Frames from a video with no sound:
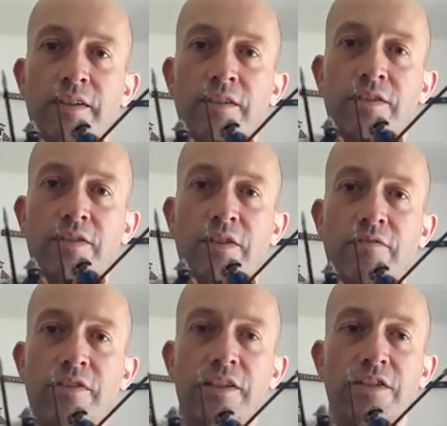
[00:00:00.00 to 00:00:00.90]
So it
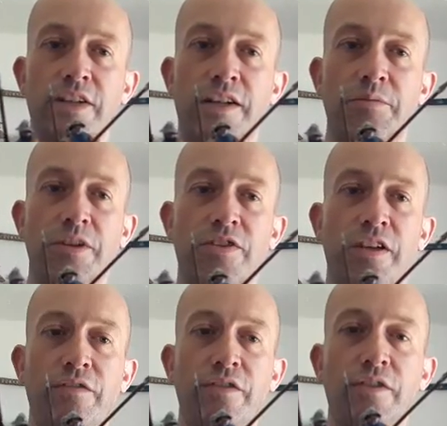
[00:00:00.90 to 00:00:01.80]
don't really take much
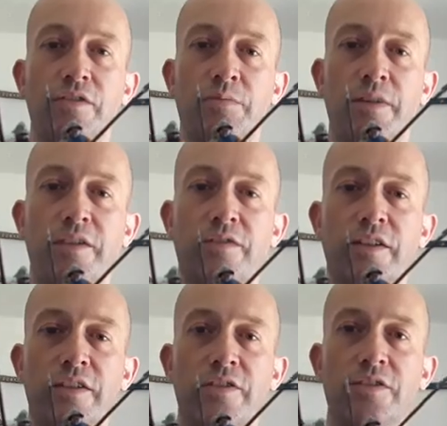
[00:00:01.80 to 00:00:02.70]
effort to make
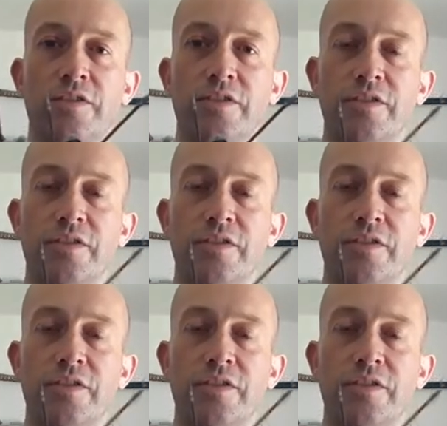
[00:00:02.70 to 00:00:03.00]
things